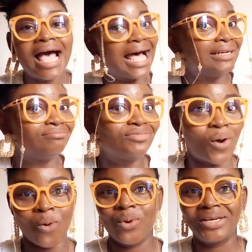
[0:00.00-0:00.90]
and
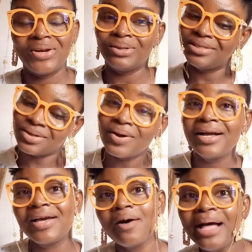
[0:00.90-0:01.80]
all whatnot. So
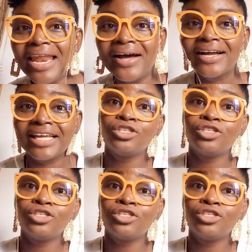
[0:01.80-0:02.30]
come along.